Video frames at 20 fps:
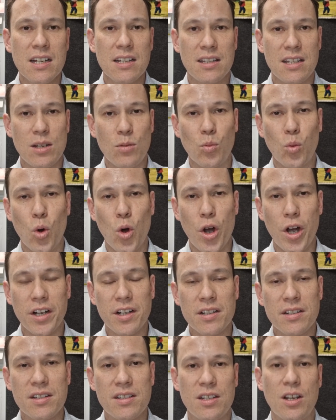the
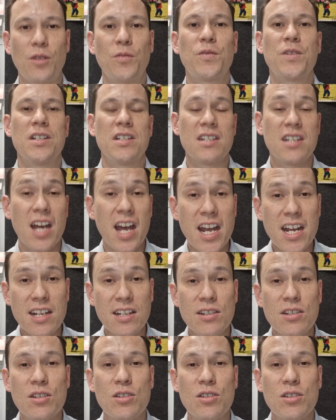work self-contained,